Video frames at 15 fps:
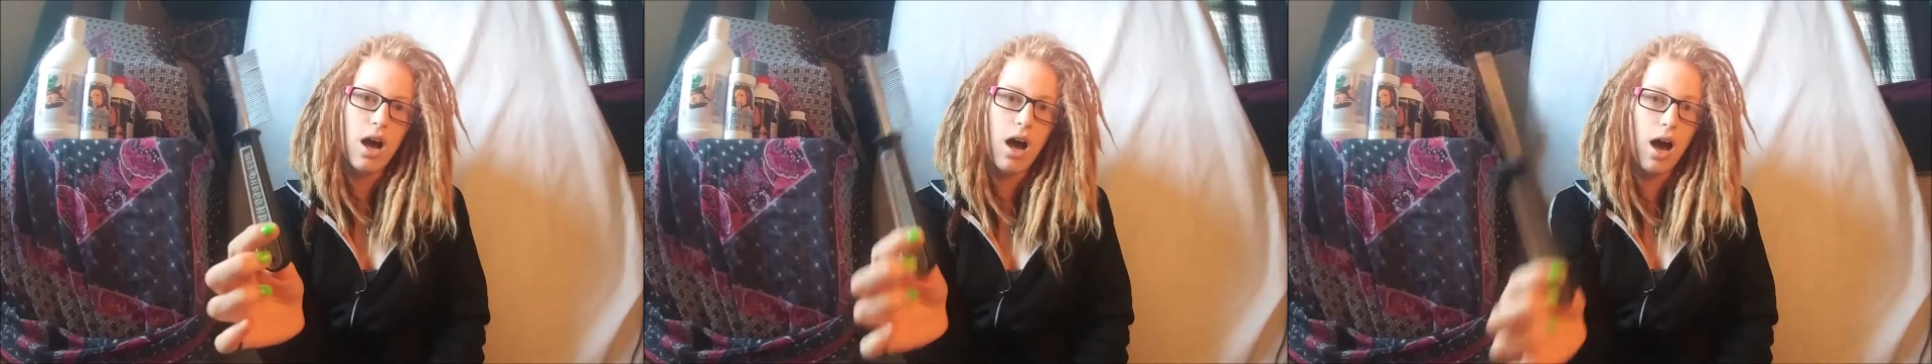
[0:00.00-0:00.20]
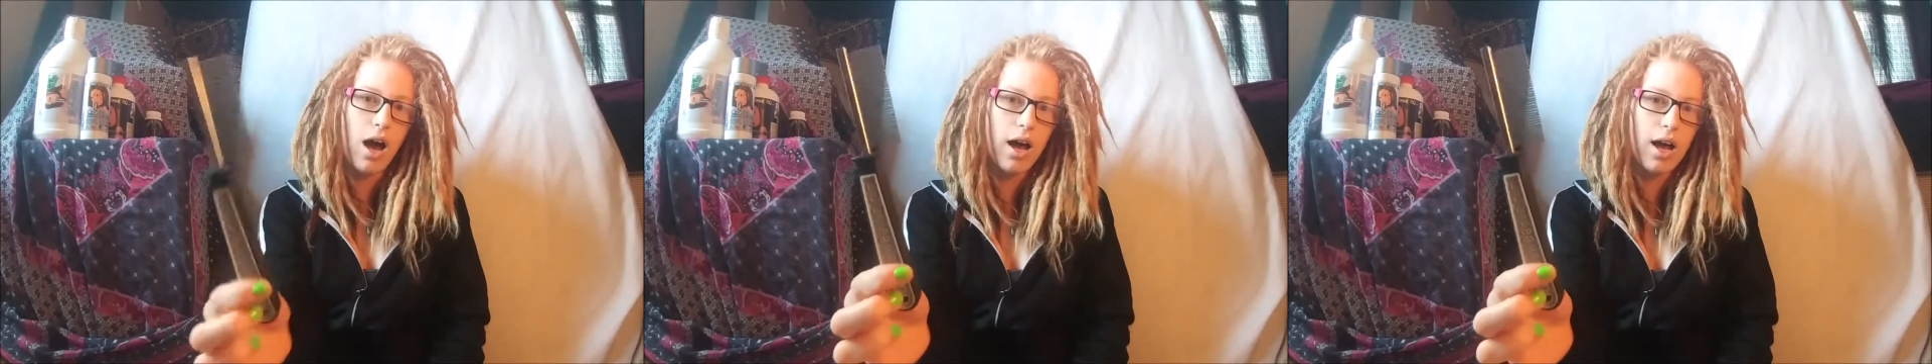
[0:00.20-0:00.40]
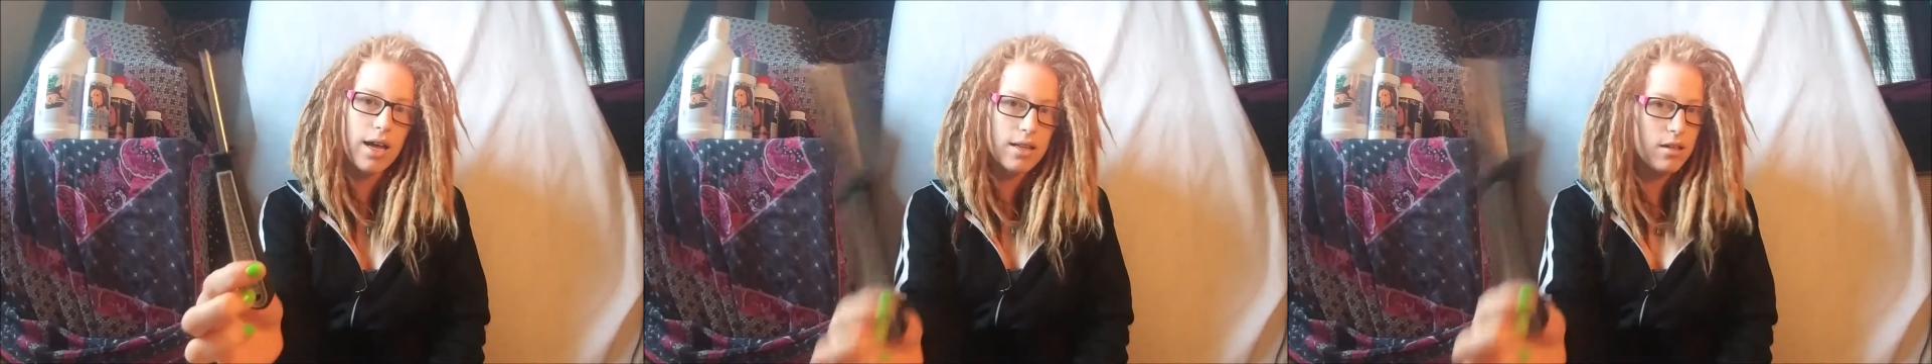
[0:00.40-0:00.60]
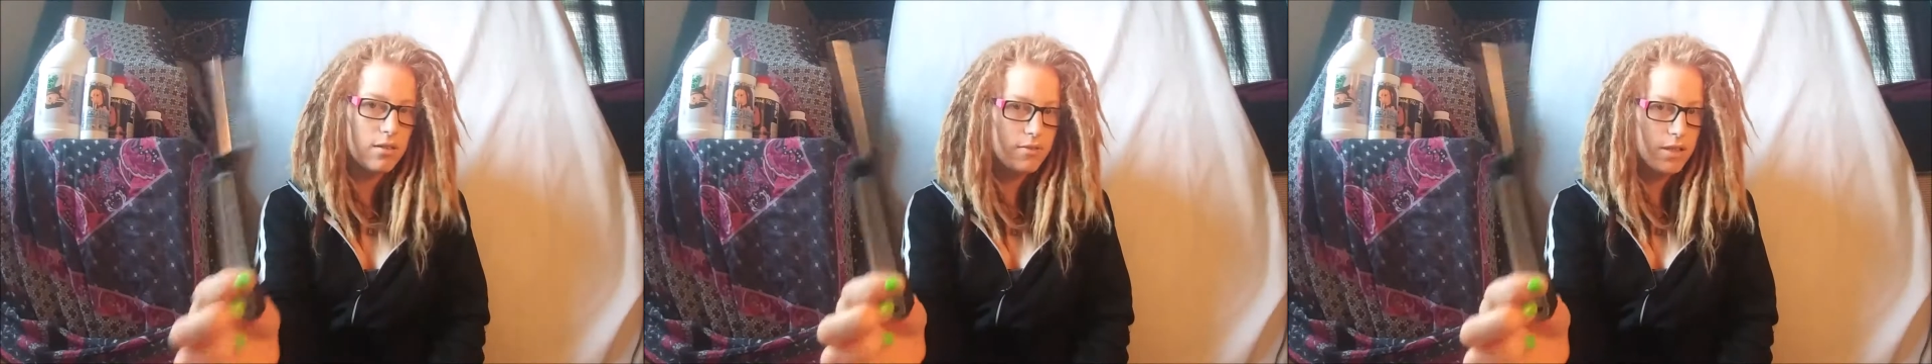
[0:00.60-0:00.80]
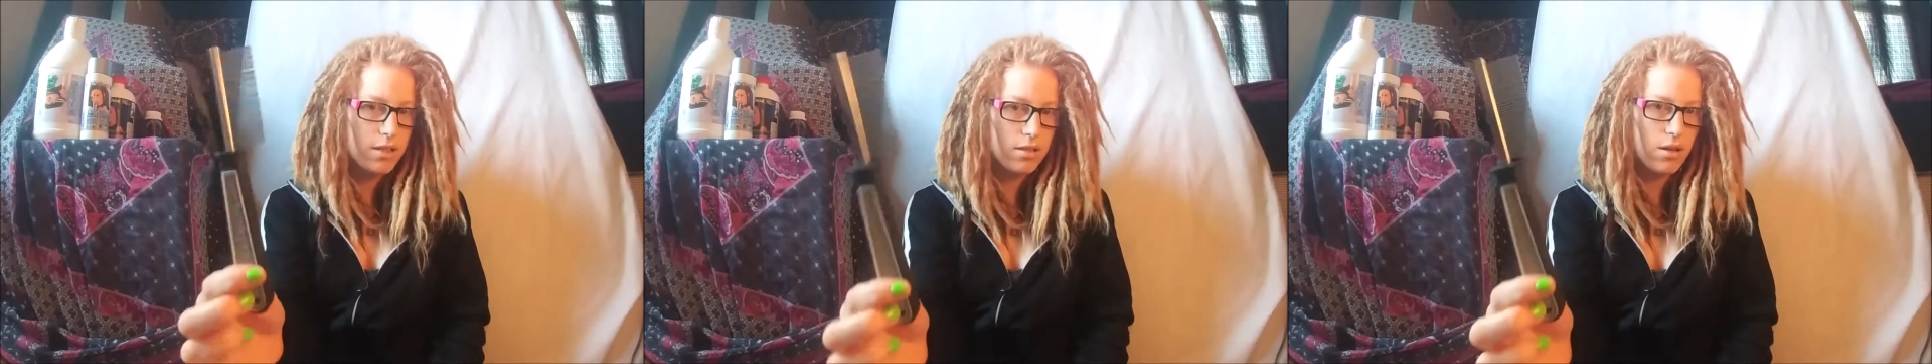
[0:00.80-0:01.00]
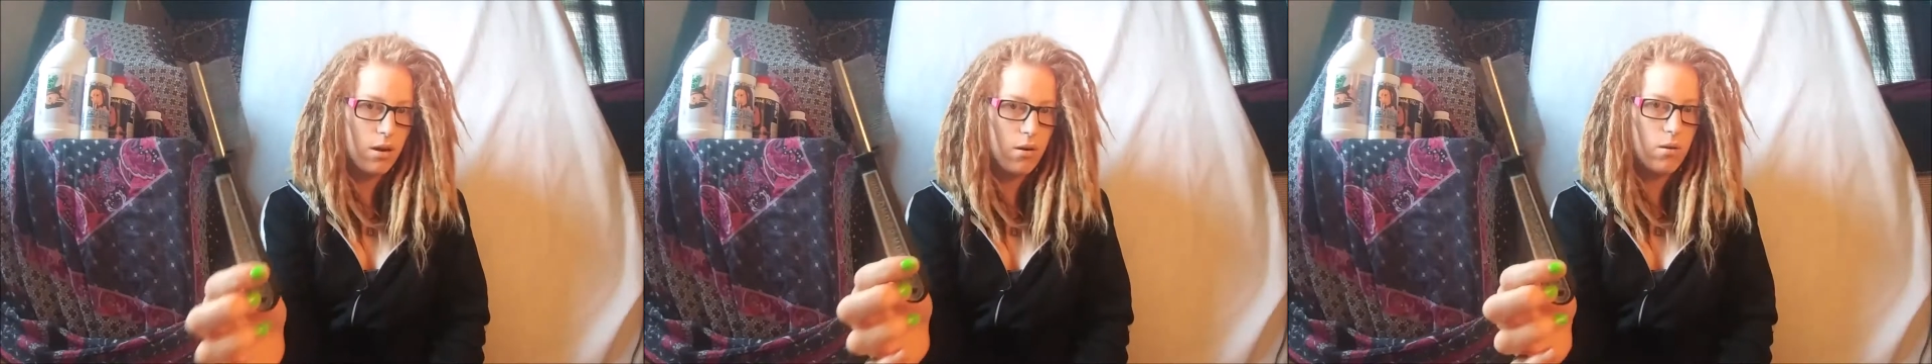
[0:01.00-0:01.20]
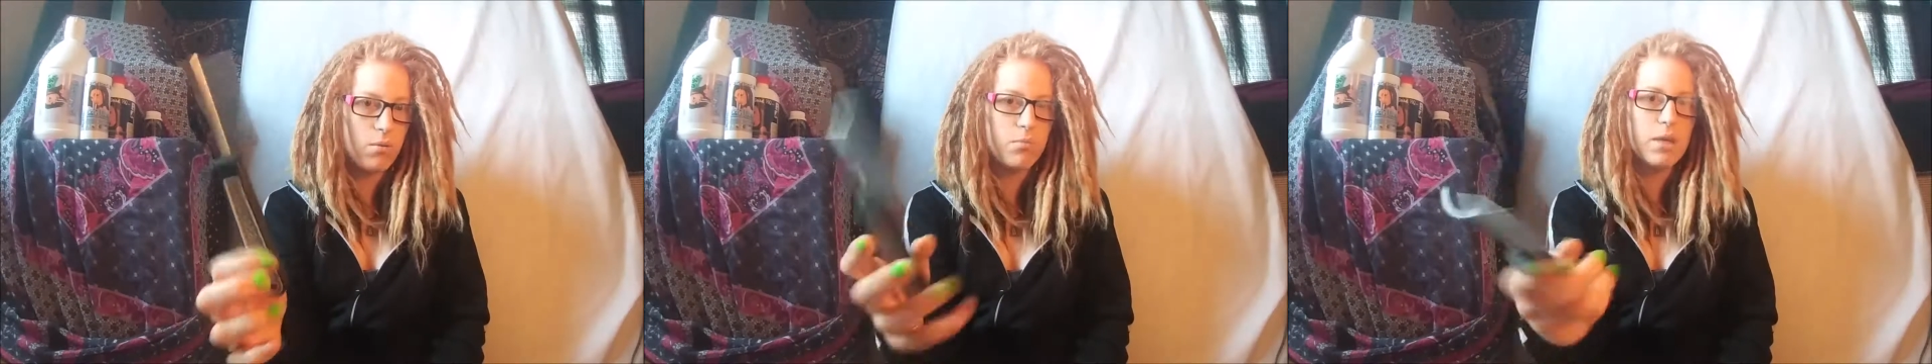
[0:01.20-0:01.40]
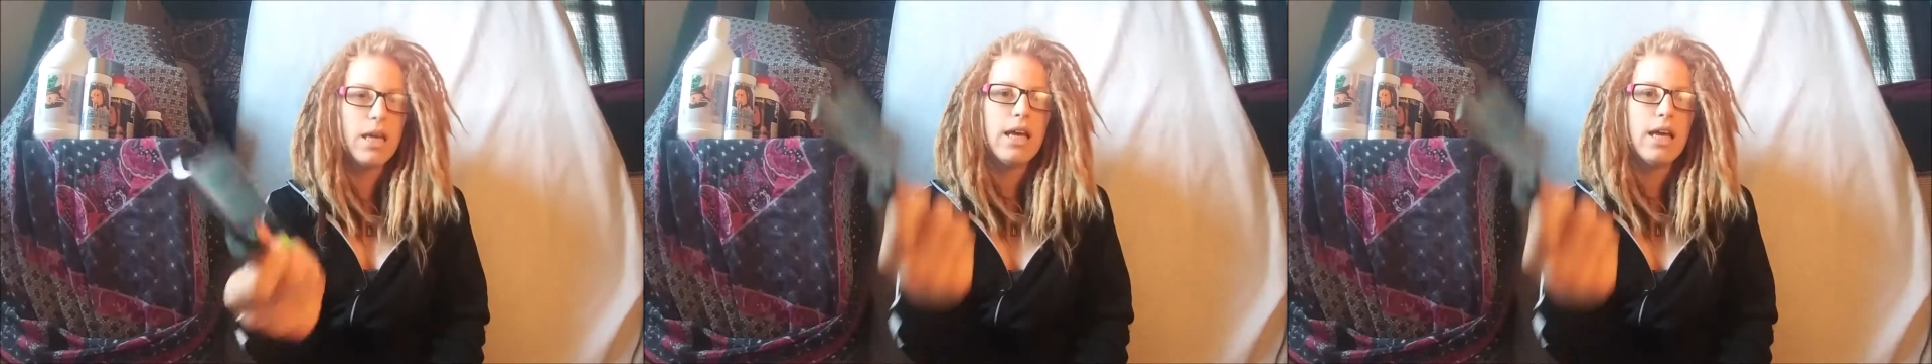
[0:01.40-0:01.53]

I love this comb.